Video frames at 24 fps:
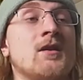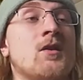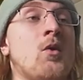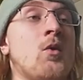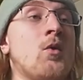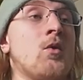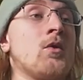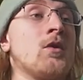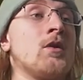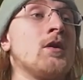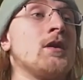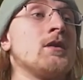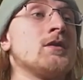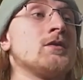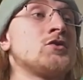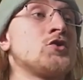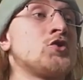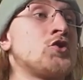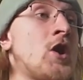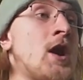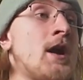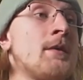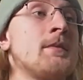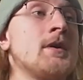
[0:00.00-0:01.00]
or
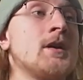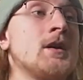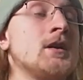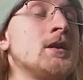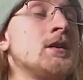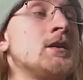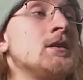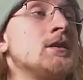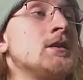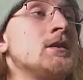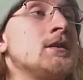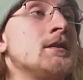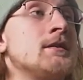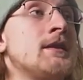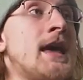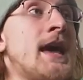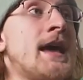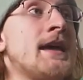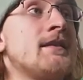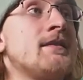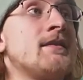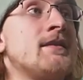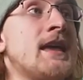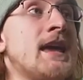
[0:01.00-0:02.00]
trauma
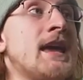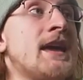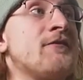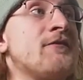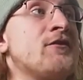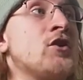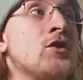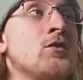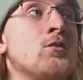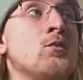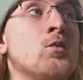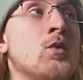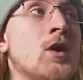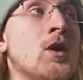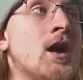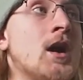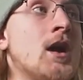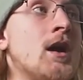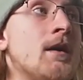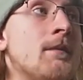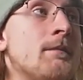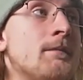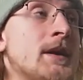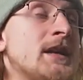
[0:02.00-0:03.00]
that they
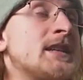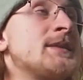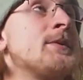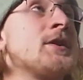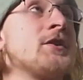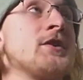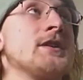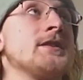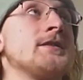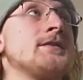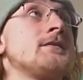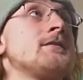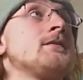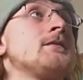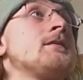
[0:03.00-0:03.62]
have experienced.